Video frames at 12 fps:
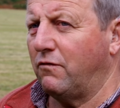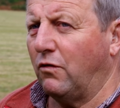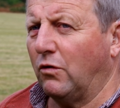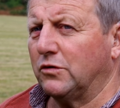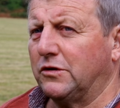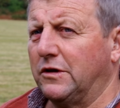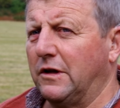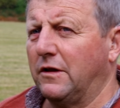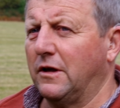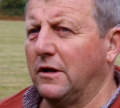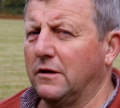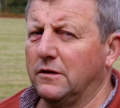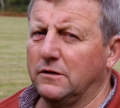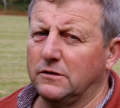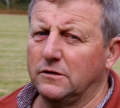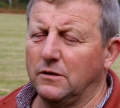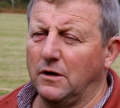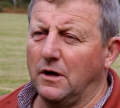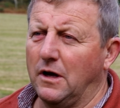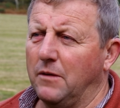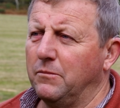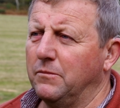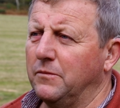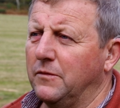unfortunate that
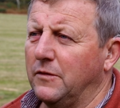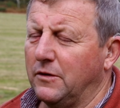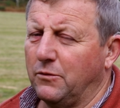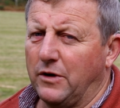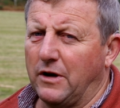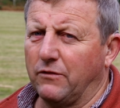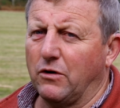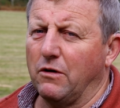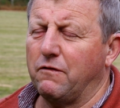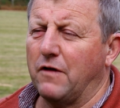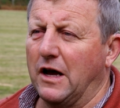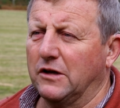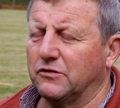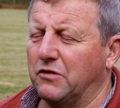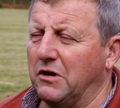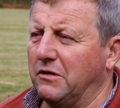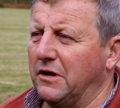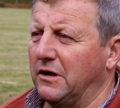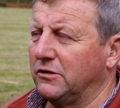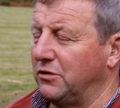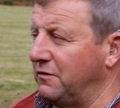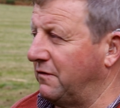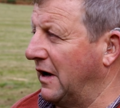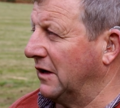um, we have got a fast road here,
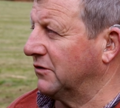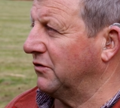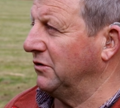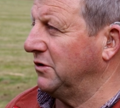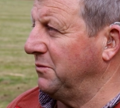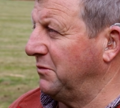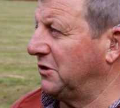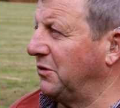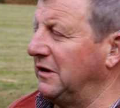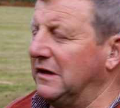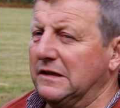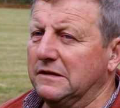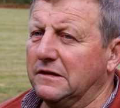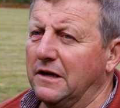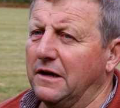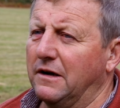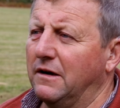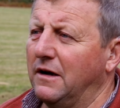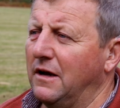two fast roads in between these deer,